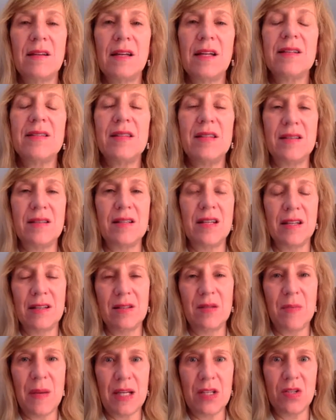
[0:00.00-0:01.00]
existing
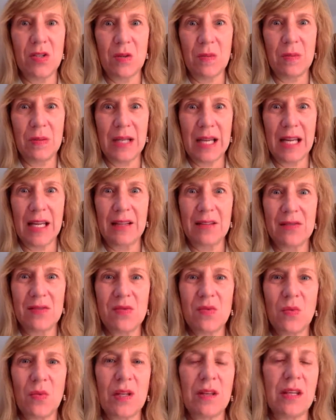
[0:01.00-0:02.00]
spatial
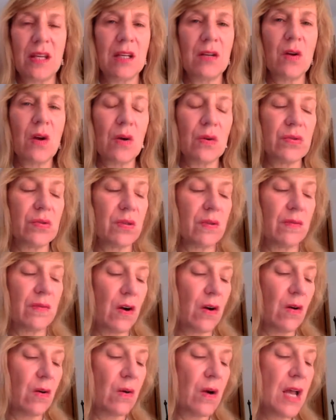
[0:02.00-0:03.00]
plans within
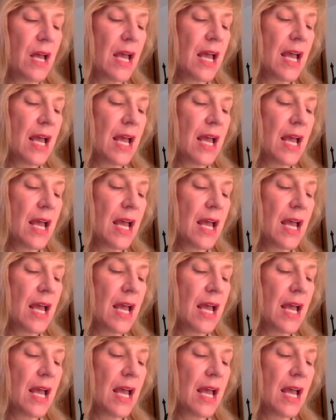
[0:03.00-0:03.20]
Kosovo.